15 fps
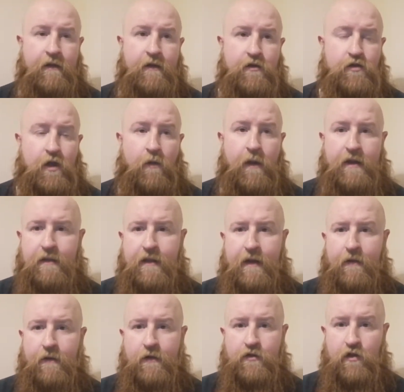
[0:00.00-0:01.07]
So I went
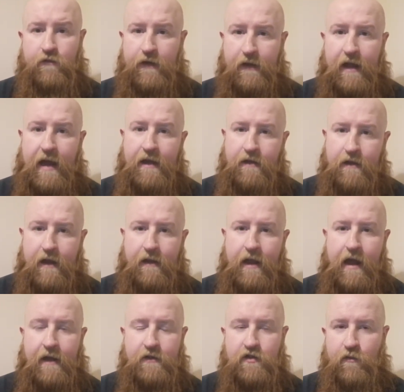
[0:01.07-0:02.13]
down and stuff. I liked I
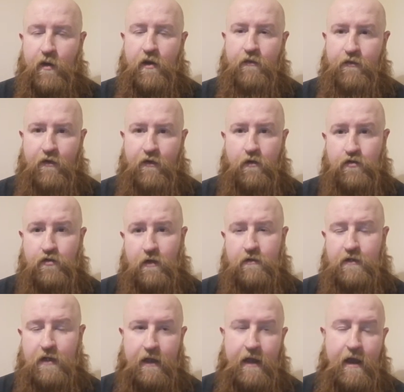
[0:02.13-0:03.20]
liked him on the phone, so I was
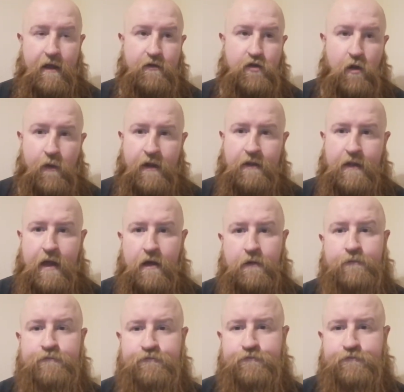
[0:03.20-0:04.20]
like, yeah. So I went down,